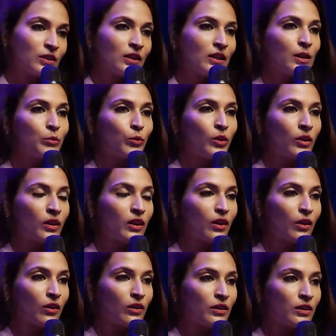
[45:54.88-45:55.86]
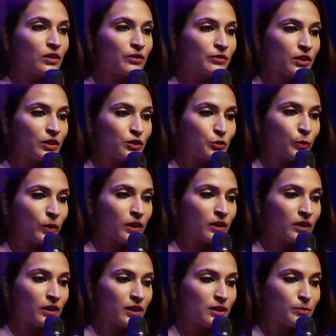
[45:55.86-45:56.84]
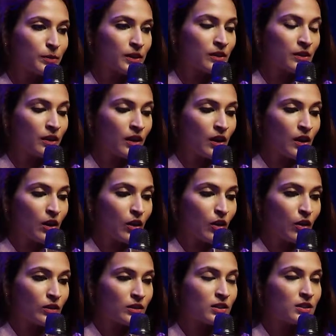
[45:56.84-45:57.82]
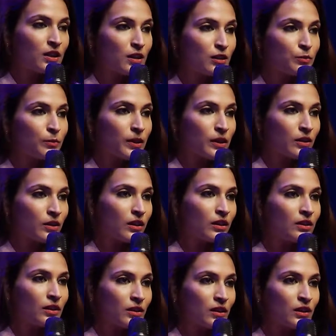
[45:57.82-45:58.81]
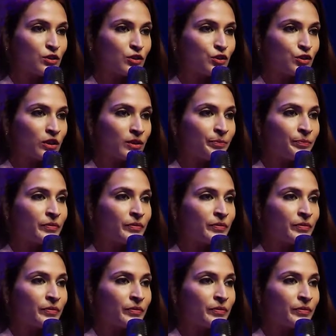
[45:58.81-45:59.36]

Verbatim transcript: that I'm working on, and the first one has been on stuntmen in the industry.